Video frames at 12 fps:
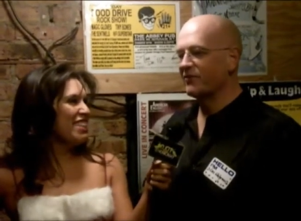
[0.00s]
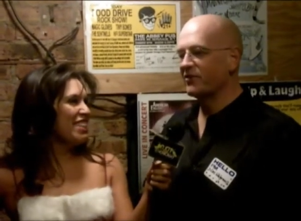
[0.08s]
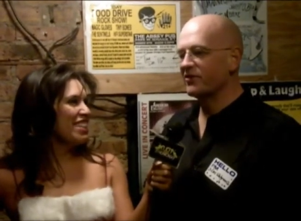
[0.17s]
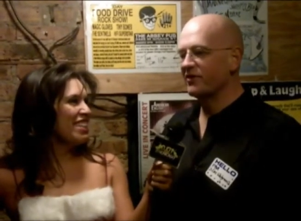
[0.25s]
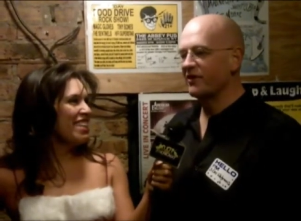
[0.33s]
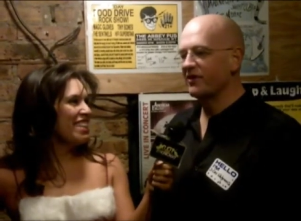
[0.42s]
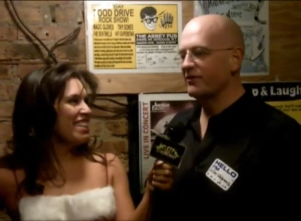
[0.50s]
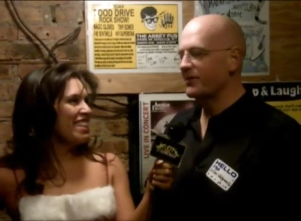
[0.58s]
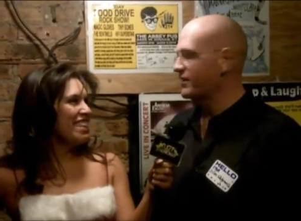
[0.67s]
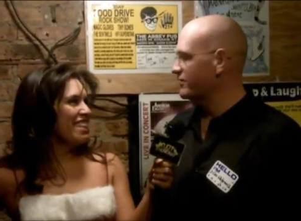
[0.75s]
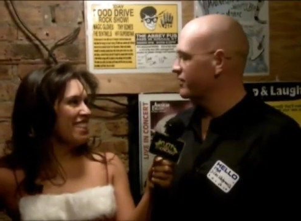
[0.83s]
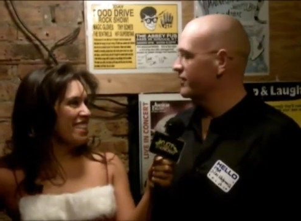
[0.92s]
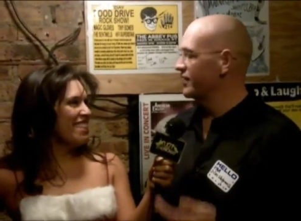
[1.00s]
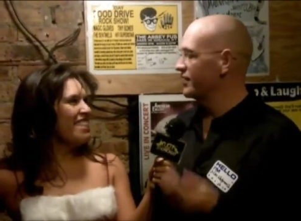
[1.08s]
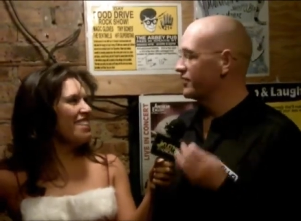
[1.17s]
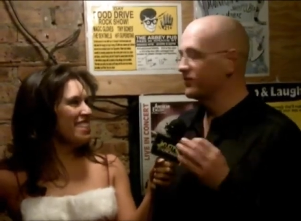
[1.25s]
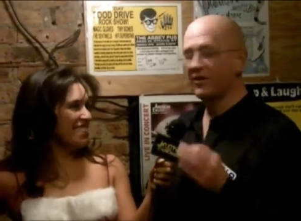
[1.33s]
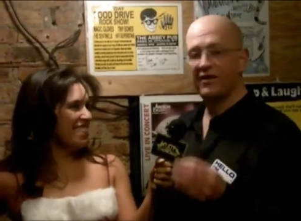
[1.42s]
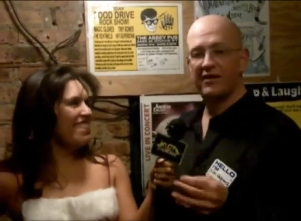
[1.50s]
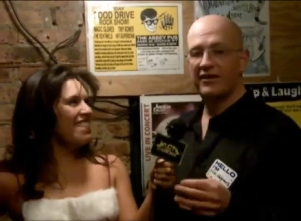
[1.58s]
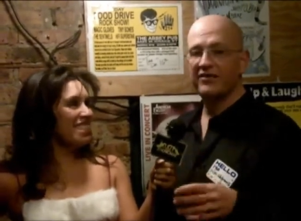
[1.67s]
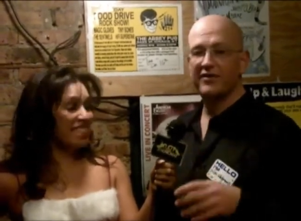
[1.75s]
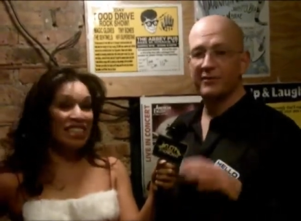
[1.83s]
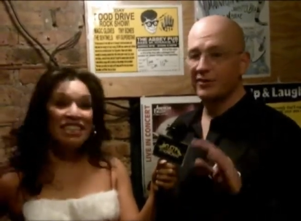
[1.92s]
Speaker 1: it for charity, but that's the thing. It's charity,
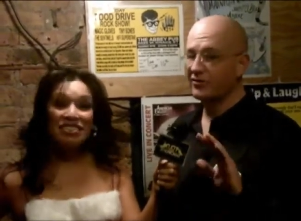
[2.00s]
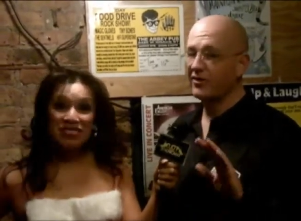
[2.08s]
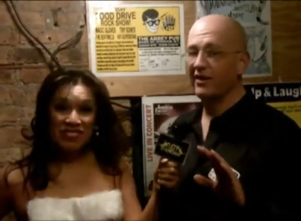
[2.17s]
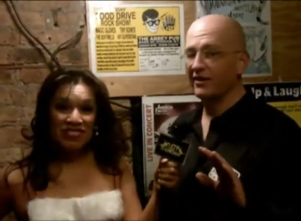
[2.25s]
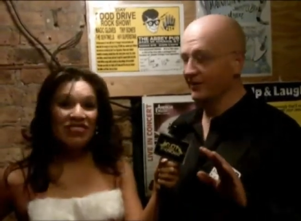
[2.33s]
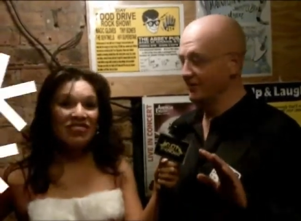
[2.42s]
so I'm going to shake